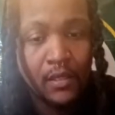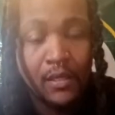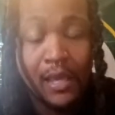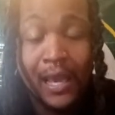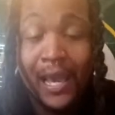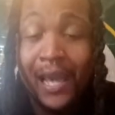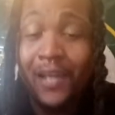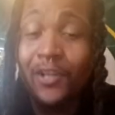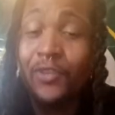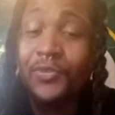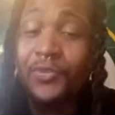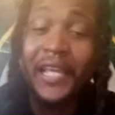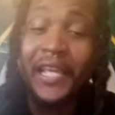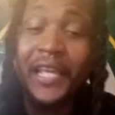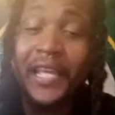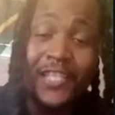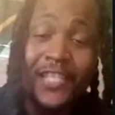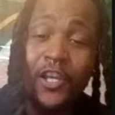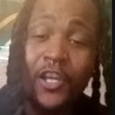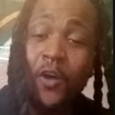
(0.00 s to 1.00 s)
I don't
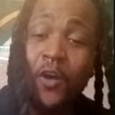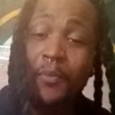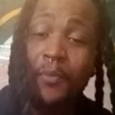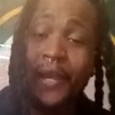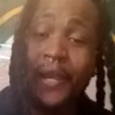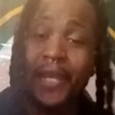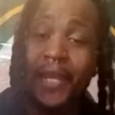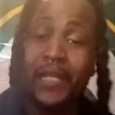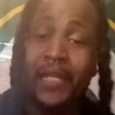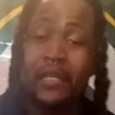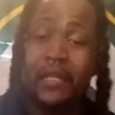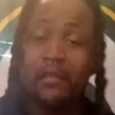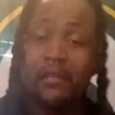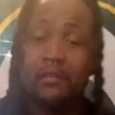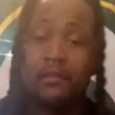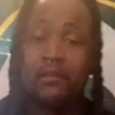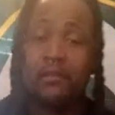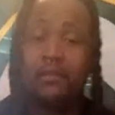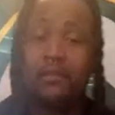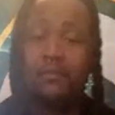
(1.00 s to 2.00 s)
think so, Brandy.
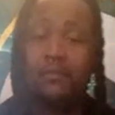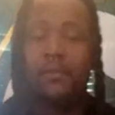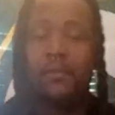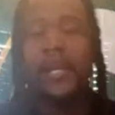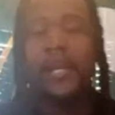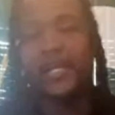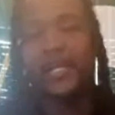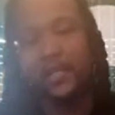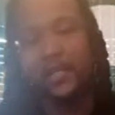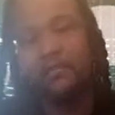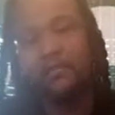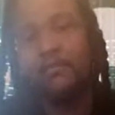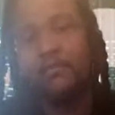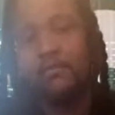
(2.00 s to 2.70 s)
Brandy,